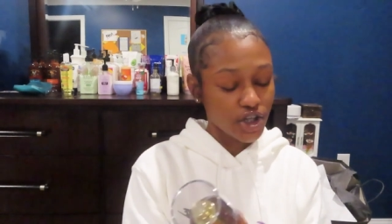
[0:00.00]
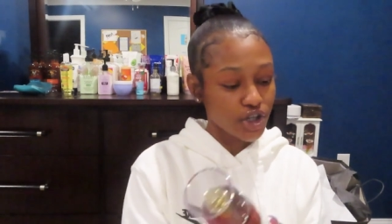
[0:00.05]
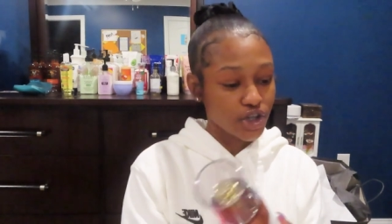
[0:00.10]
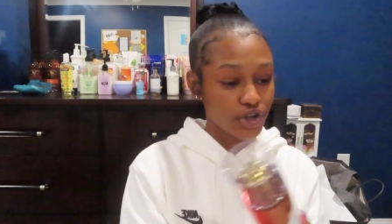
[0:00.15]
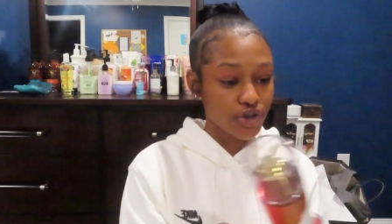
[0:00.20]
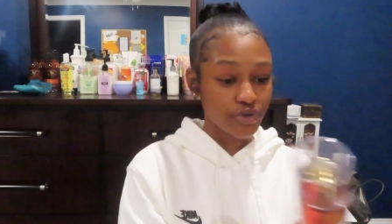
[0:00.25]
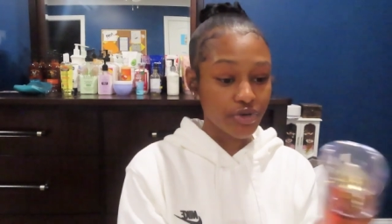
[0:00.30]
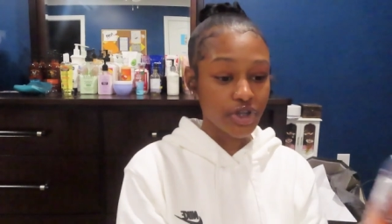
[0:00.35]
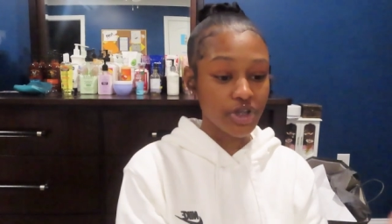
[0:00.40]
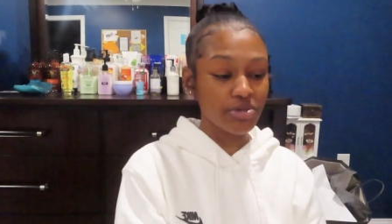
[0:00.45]

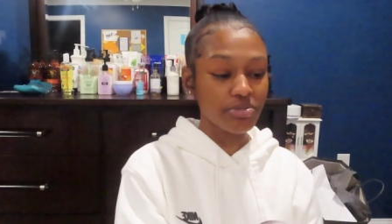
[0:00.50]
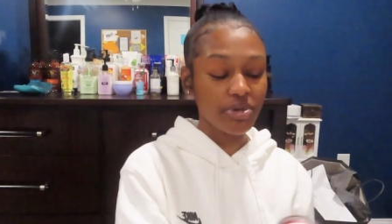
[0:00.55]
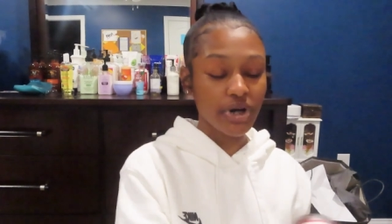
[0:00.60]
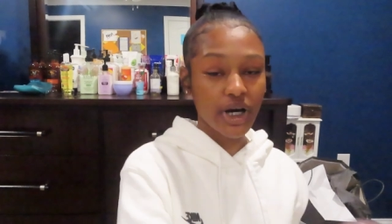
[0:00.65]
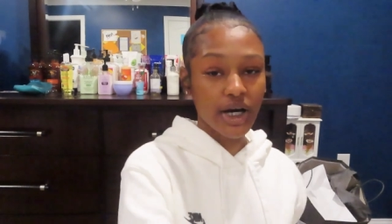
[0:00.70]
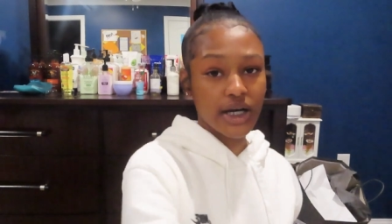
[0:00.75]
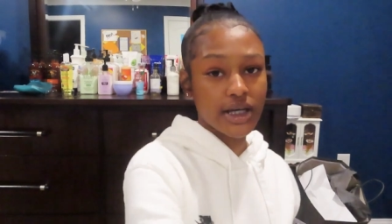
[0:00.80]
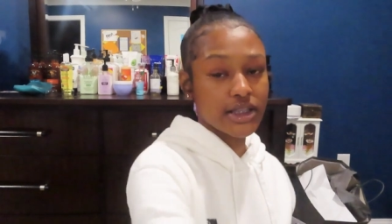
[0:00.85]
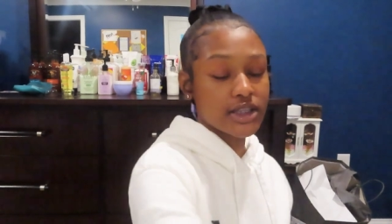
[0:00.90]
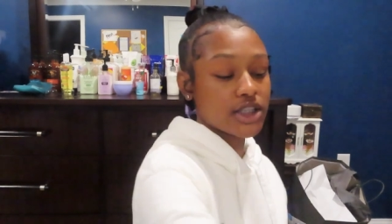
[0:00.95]
cream
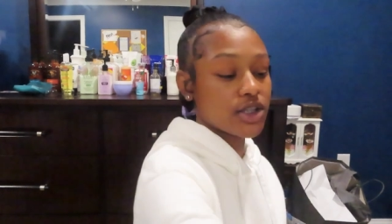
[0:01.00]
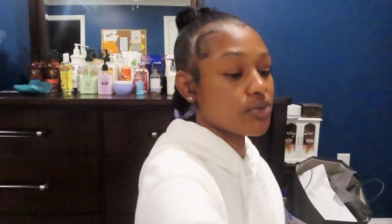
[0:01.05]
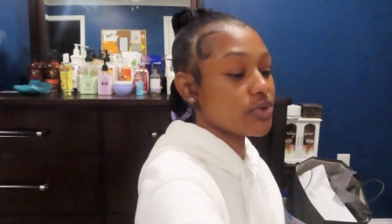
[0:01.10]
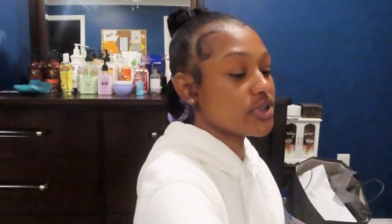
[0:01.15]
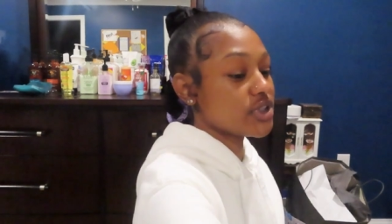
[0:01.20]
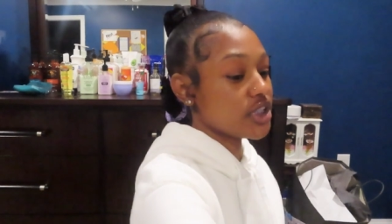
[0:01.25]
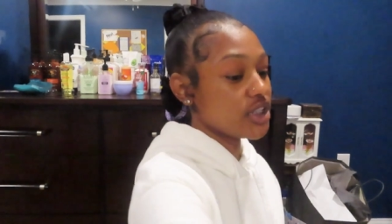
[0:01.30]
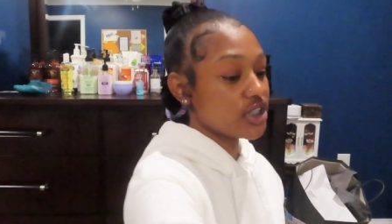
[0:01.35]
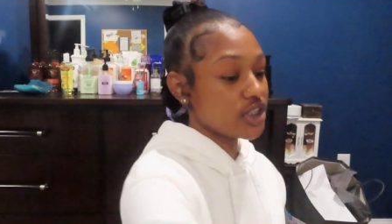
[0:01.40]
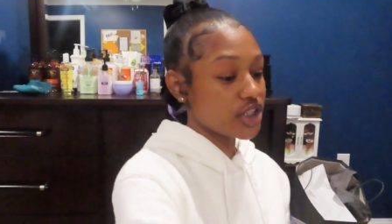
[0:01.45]
pie so
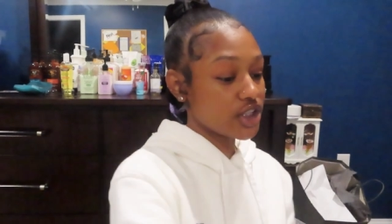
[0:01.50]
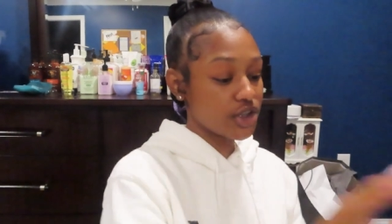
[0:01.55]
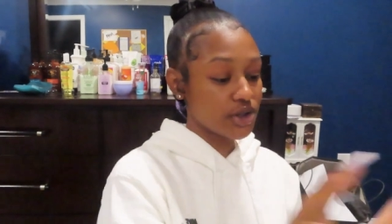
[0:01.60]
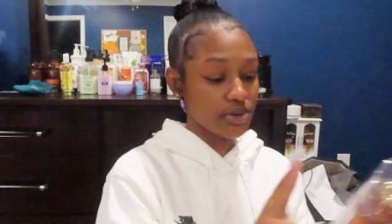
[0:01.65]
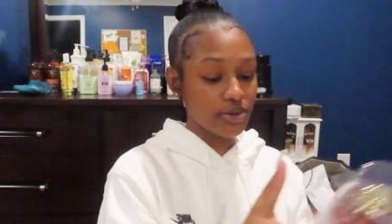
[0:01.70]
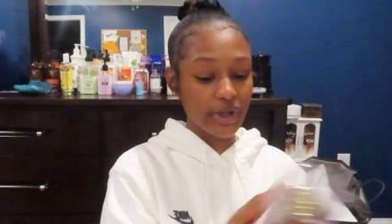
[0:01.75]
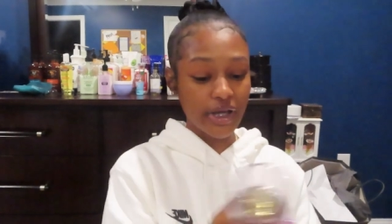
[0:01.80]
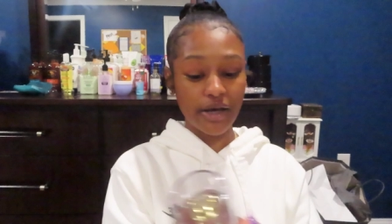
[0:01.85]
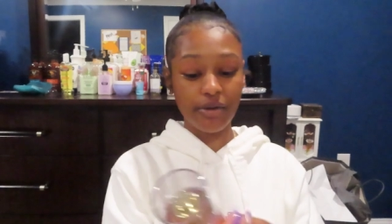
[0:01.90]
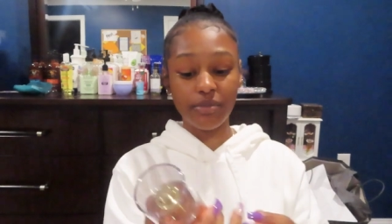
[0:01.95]
it's easy to
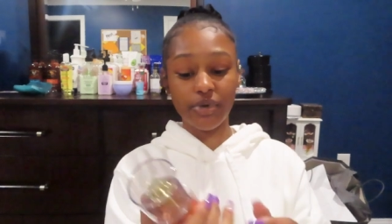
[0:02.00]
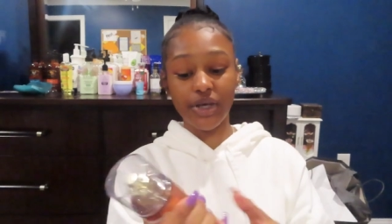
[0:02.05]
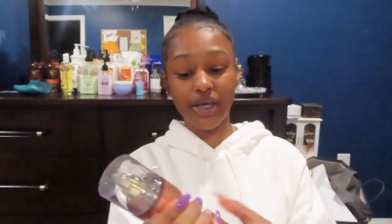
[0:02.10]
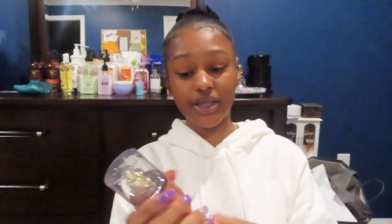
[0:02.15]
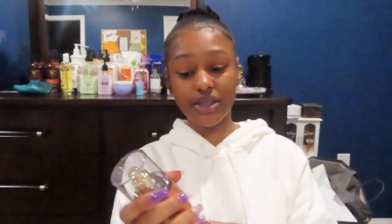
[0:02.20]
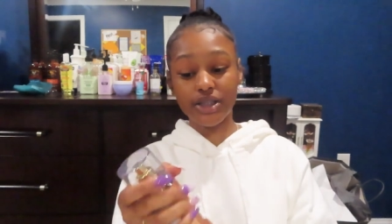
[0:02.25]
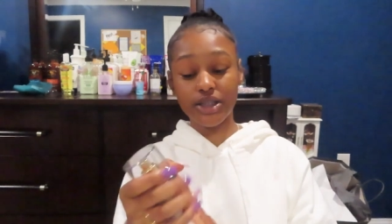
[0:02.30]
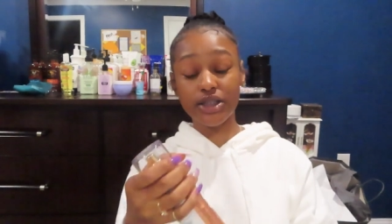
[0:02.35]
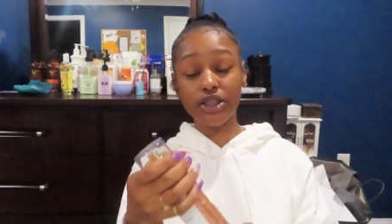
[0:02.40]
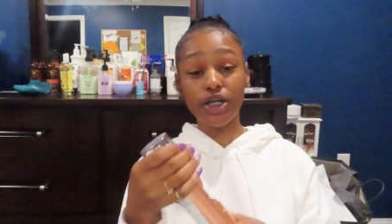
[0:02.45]
do that but
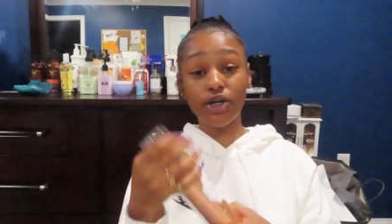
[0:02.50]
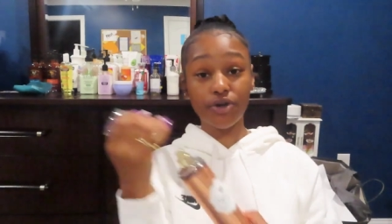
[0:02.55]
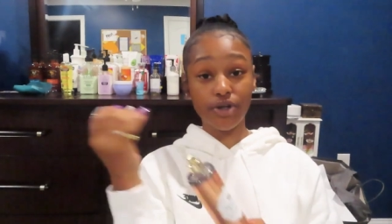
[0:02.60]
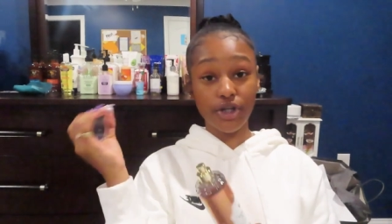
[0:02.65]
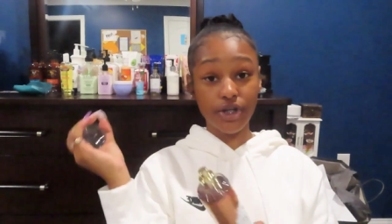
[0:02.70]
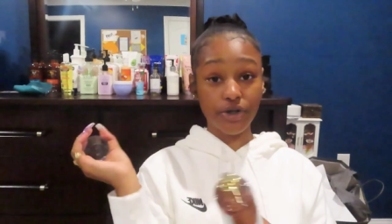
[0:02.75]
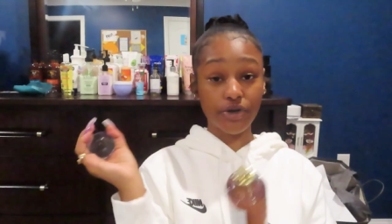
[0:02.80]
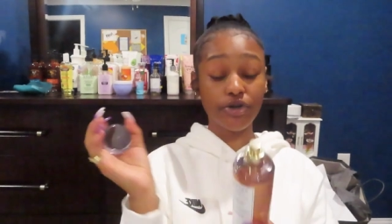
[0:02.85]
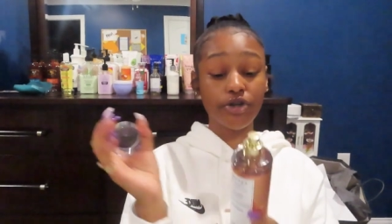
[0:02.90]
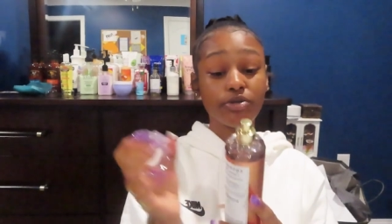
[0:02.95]
yes this
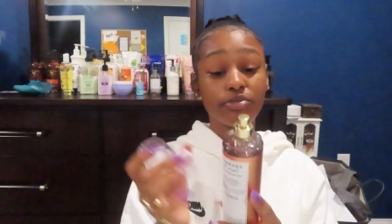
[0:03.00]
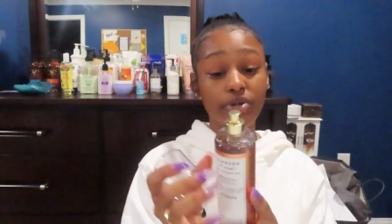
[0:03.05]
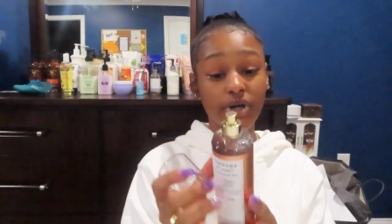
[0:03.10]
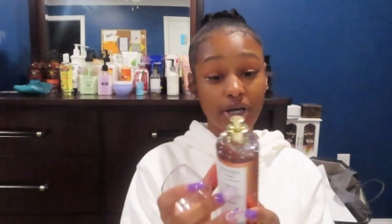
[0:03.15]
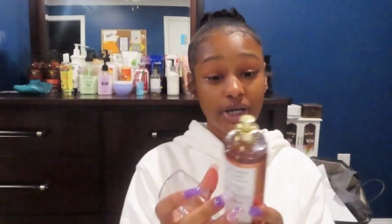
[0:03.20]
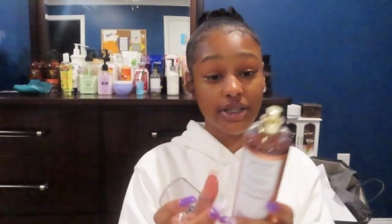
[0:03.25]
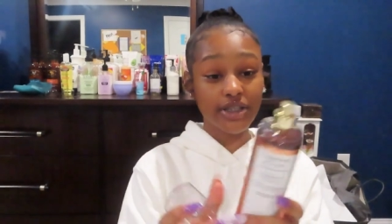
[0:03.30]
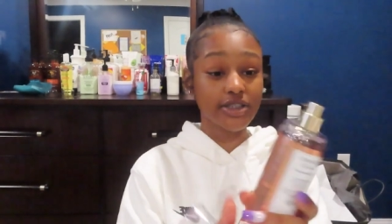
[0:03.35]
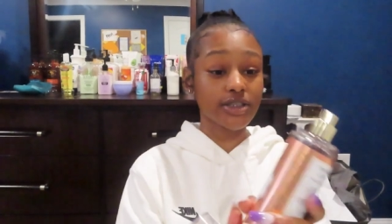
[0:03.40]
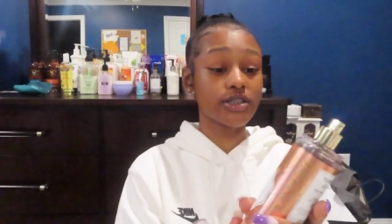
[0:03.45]
coconut cream
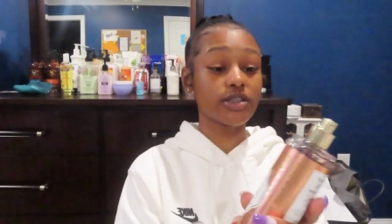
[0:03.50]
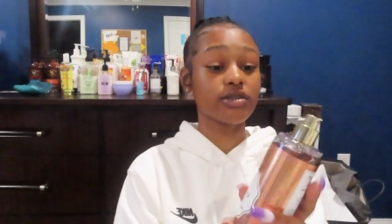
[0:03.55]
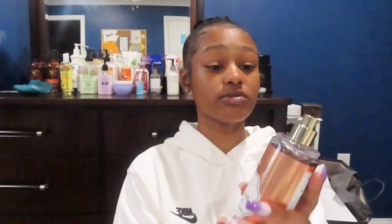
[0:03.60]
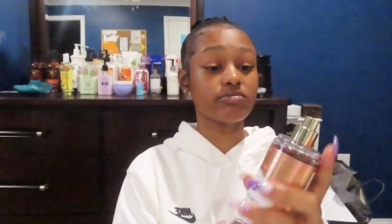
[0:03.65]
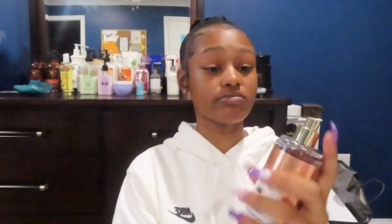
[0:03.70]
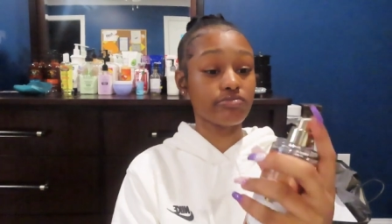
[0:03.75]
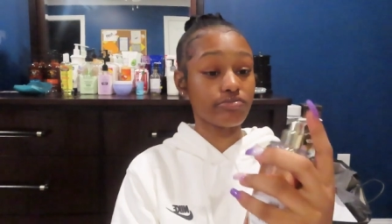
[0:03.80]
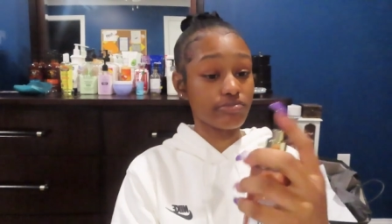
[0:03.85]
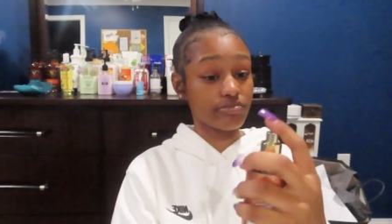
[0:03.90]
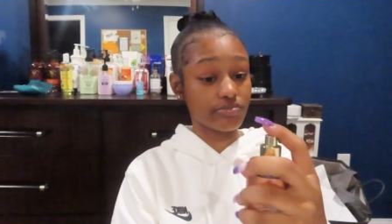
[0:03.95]
pie is the
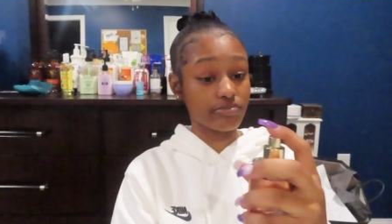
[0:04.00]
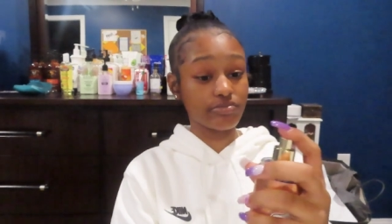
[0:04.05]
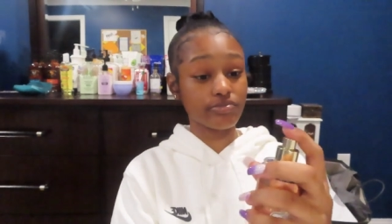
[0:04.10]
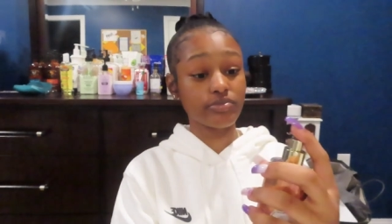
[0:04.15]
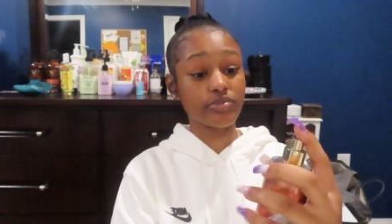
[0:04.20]
mm.